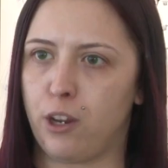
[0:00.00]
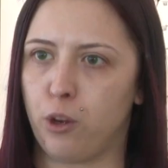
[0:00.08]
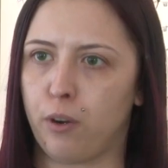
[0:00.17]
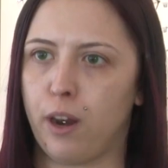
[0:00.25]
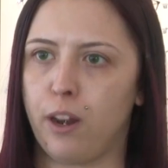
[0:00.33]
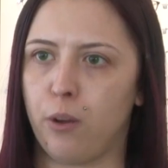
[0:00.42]

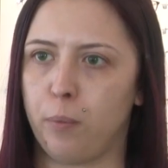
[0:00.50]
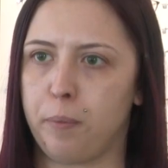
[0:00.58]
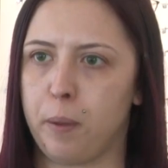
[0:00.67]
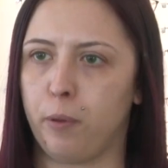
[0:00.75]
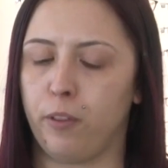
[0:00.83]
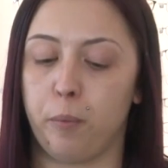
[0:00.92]
do run into
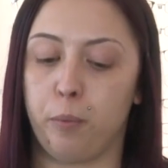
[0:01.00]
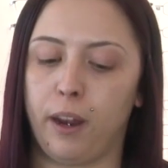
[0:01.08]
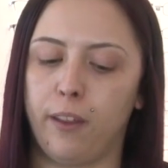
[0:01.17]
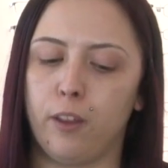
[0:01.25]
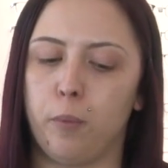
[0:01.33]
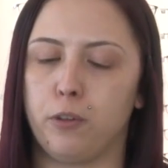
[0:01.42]
people that
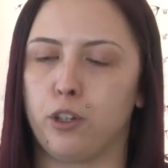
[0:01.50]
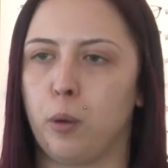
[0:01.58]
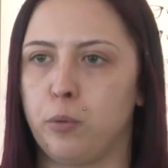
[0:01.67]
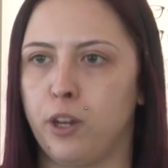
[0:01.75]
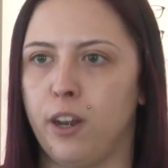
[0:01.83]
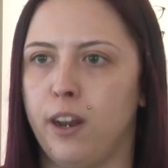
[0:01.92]
bring in their
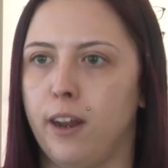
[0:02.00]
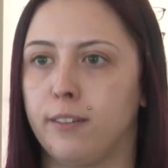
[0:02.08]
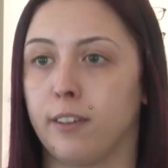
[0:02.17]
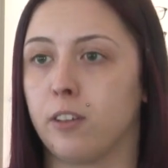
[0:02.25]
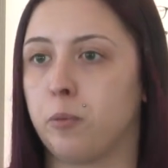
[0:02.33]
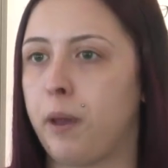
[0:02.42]
prescription and
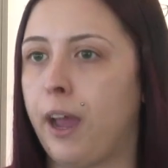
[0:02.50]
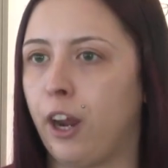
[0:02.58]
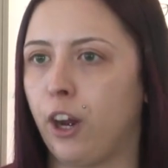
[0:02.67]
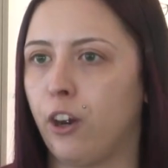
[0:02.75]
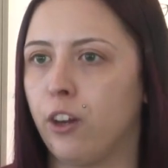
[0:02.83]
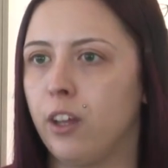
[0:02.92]
it's
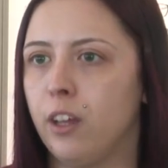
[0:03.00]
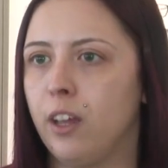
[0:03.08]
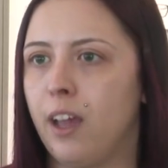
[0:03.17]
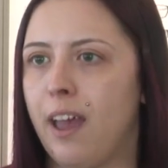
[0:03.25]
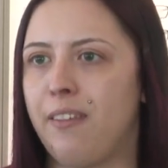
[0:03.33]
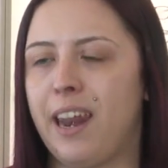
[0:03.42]
expired
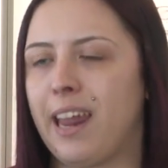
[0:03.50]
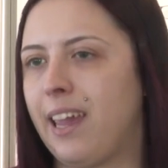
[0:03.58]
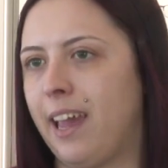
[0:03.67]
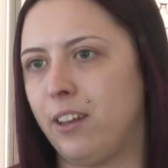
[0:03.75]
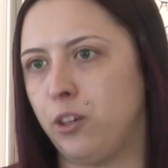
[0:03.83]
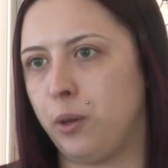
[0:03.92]
and then I
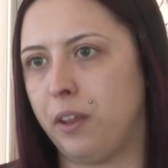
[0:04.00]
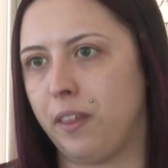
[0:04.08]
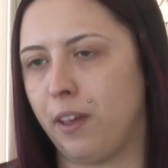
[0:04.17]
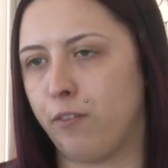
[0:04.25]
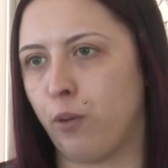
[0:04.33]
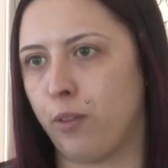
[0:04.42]
can't do
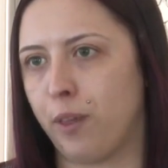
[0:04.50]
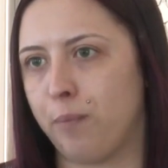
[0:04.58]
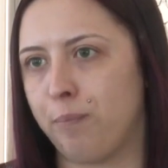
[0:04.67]
anything for them.